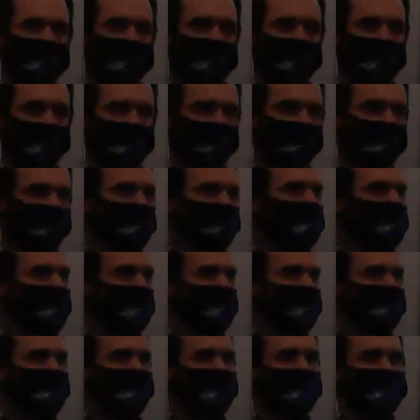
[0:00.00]
you
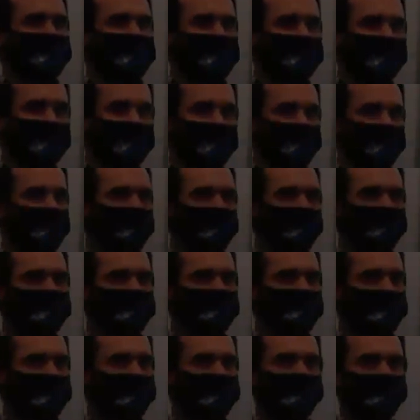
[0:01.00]
to make a comment. What's
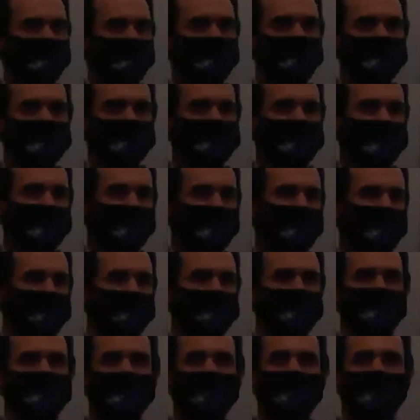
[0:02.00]
something you could say that
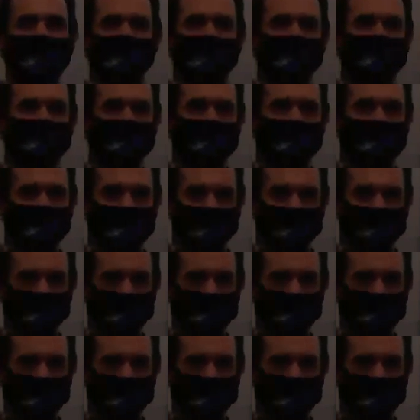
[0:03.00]
would be humble?